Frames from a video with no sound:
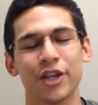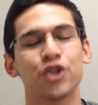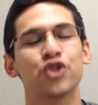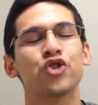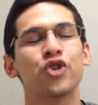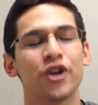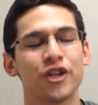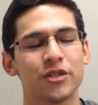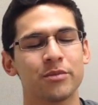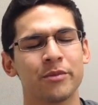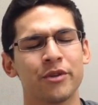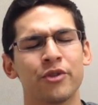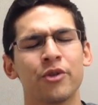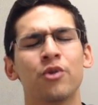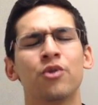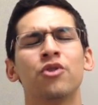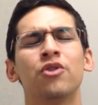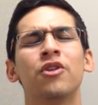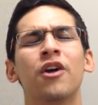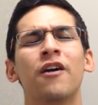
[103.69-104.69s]
trust me,
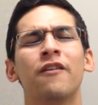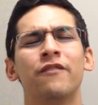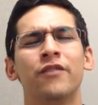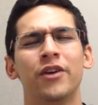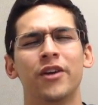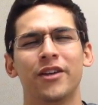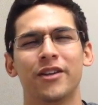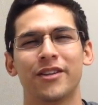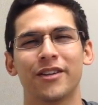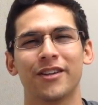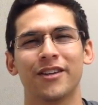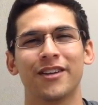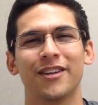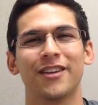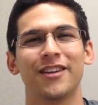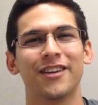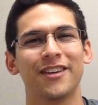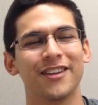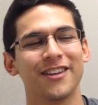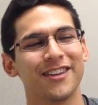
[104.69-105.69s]
they'll love it.
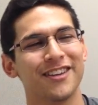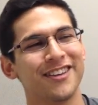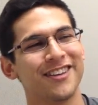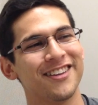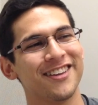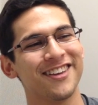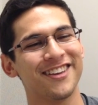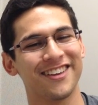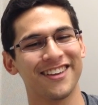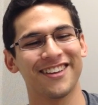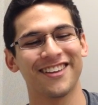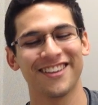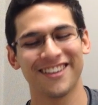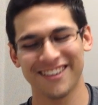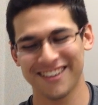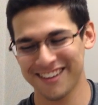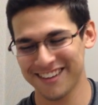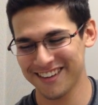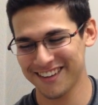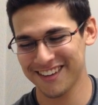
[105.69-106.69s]

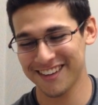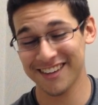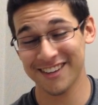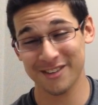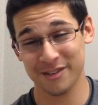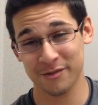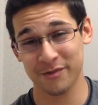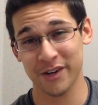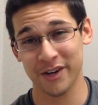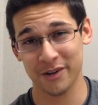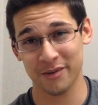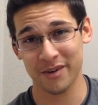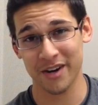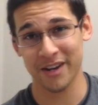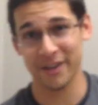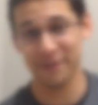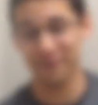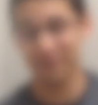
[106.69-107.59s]
He was very right.